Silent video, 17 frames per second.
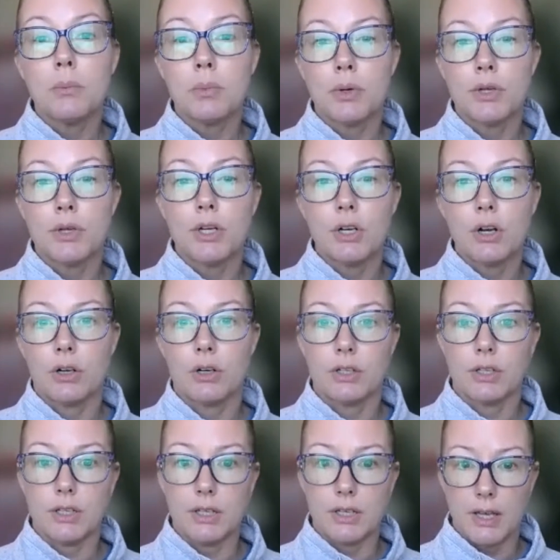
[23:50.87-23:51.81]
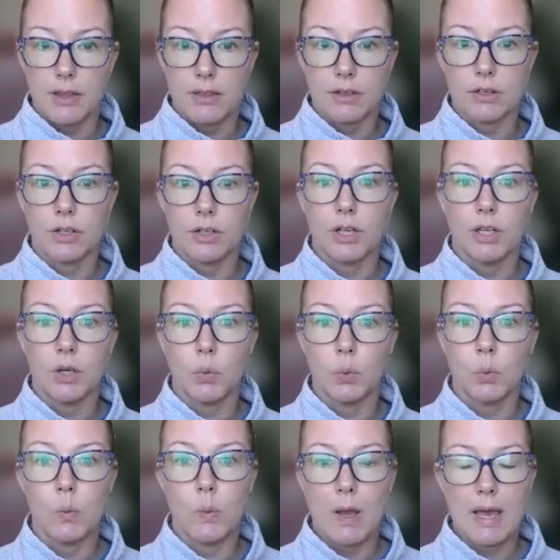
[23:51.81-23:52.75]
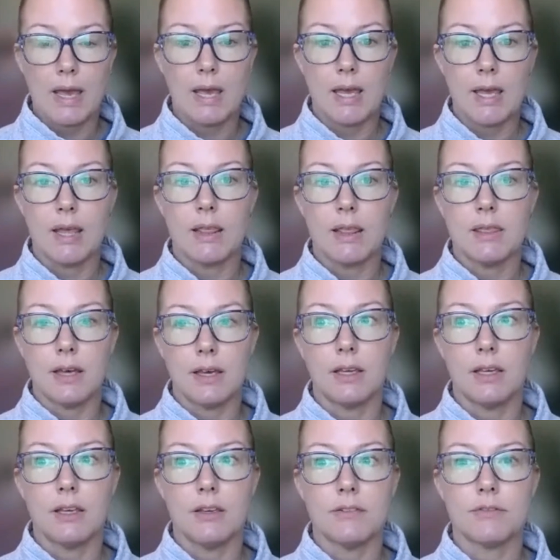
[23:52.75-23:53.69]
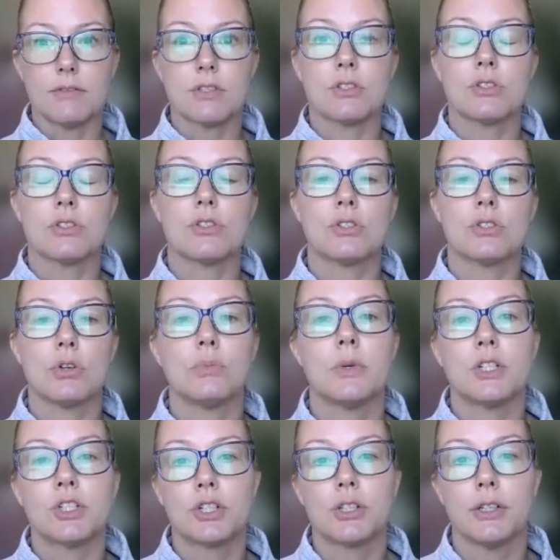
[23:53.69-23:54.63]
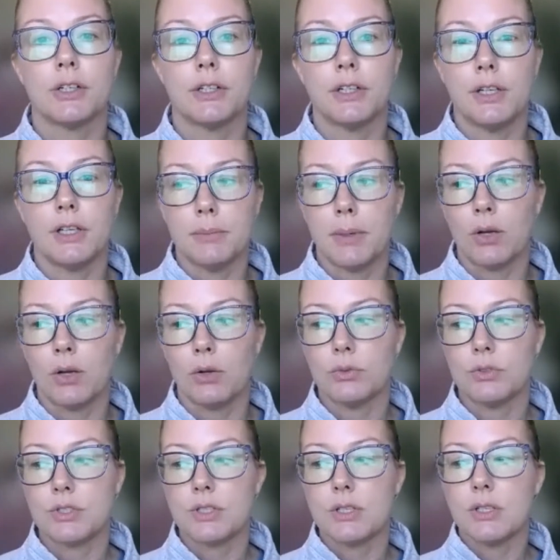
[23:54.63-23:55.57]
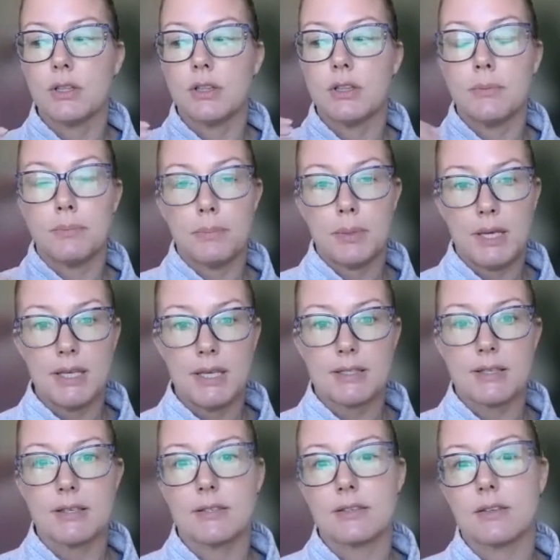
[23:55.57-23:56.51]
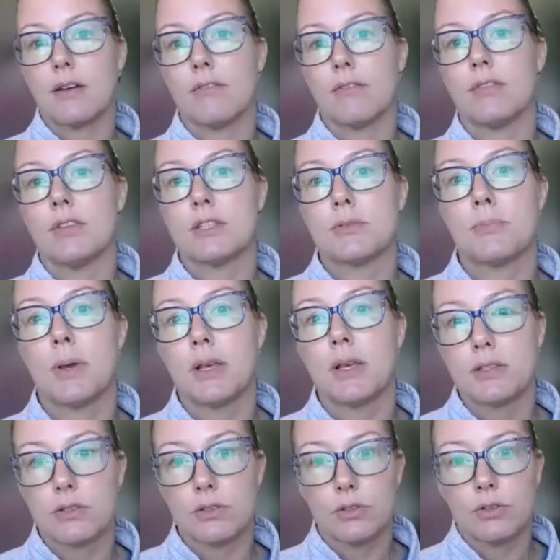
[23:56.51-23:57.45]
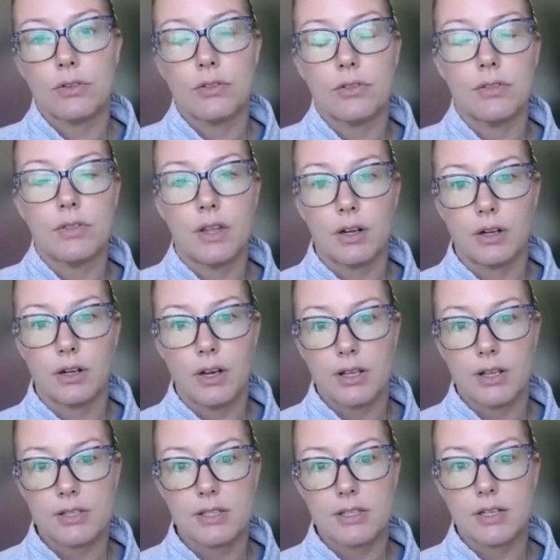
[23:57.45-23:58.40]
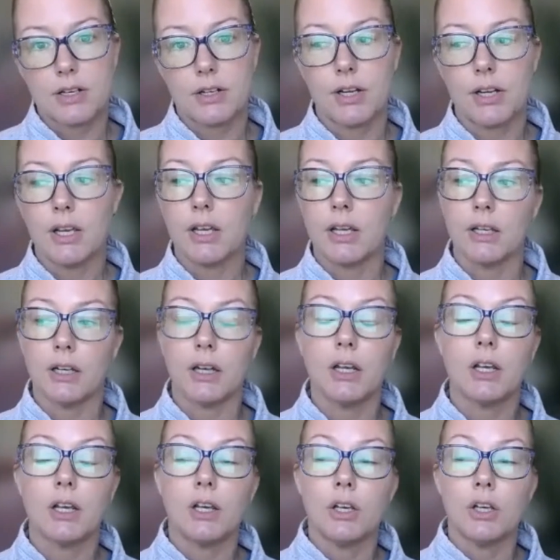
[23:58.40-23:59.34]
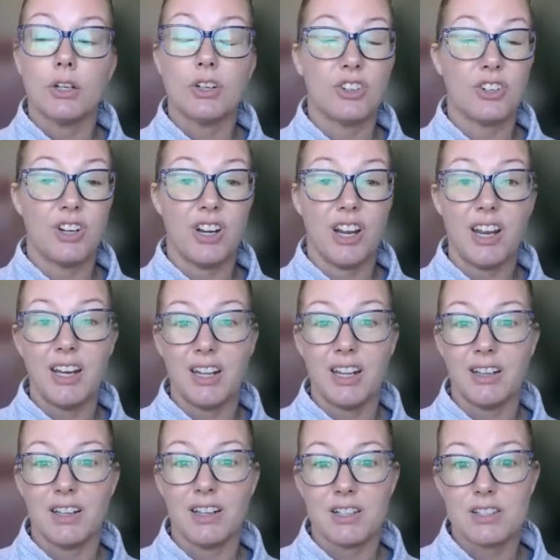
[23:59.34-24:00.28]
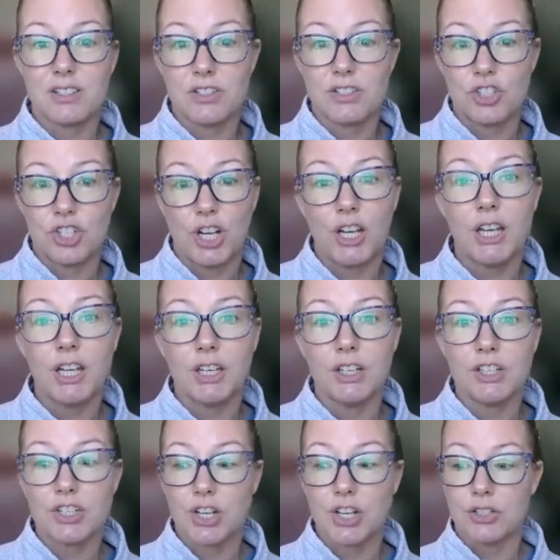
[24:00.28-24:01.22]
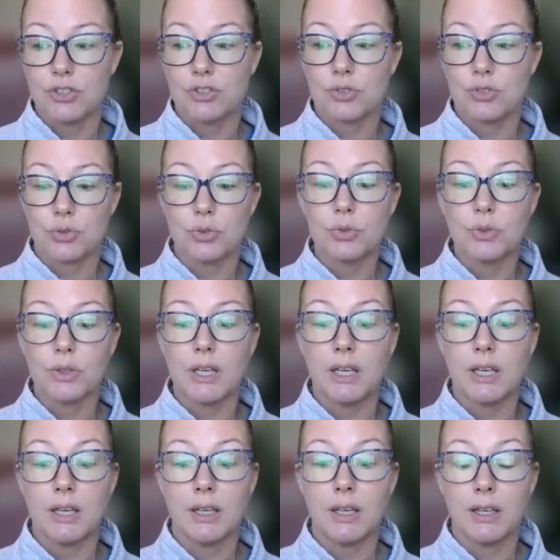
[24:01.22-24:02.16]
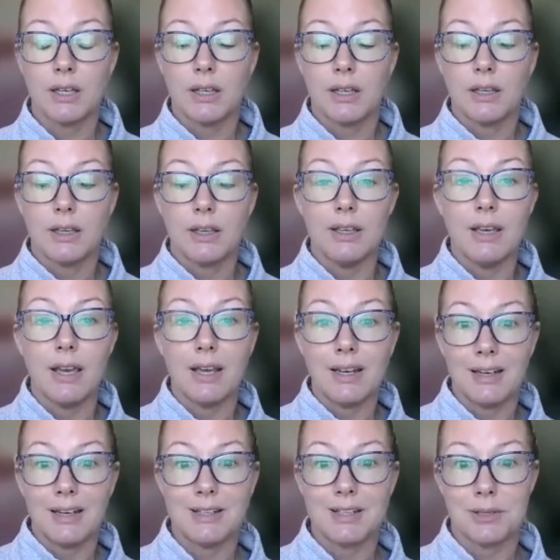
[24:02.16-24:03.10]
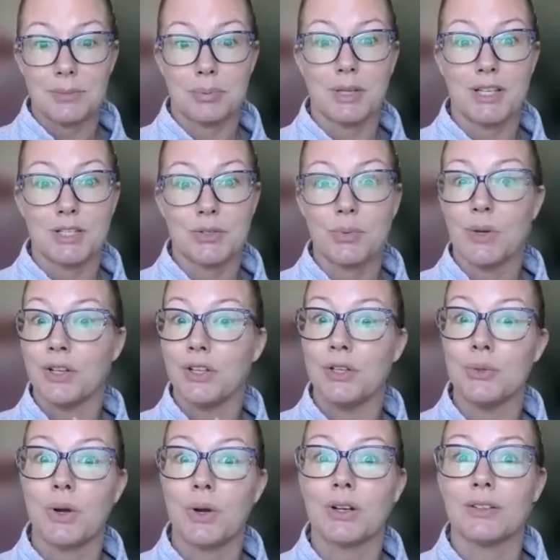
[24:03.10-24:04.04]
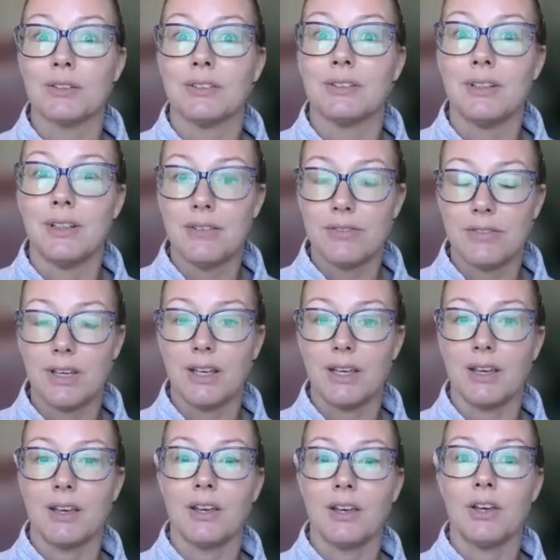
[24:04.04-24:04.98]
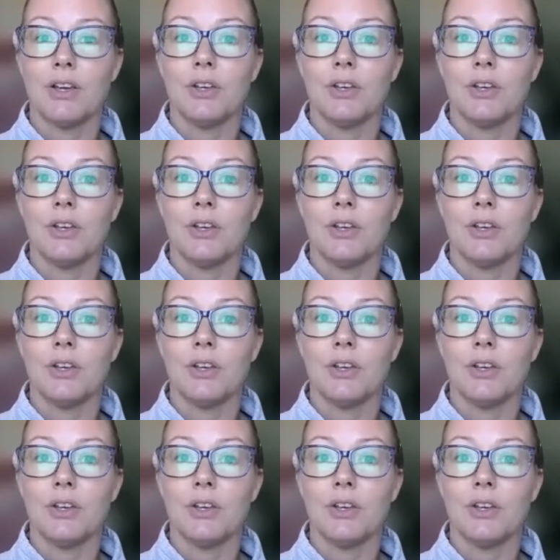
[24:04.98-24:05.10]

put it all together in a way that gives so much clarity about the pieces of this puzzle that are necessary in creating this change and truly getting to the place where you are living